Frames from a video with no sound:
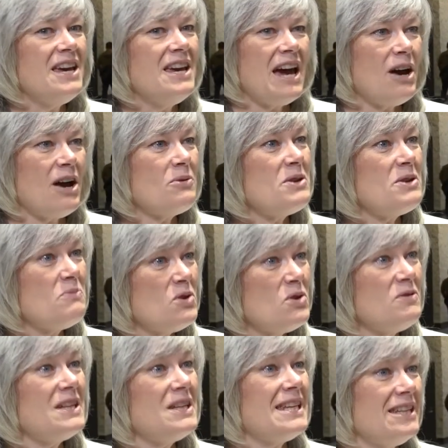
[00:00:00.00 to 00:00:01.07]
How we
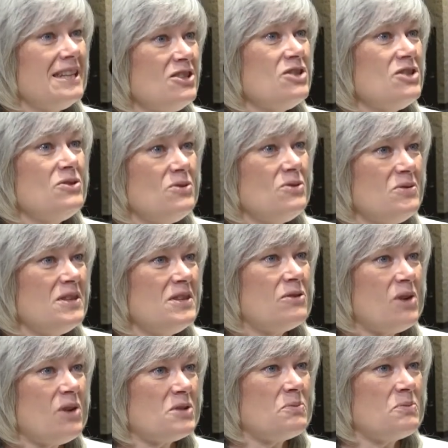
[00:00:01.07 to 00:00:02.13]
move it into the
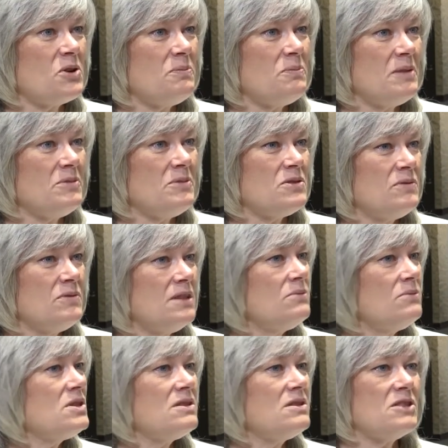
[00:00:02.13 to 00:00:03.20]
cross-border payments arena,
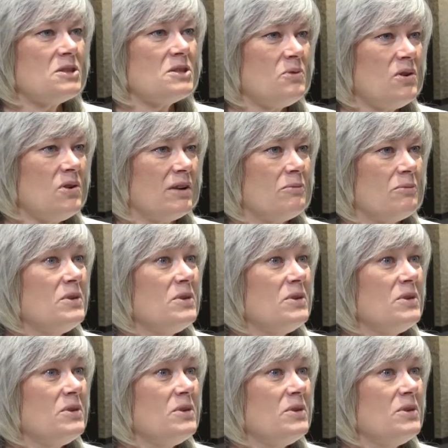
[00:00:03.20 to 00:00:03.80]
we're still exploring.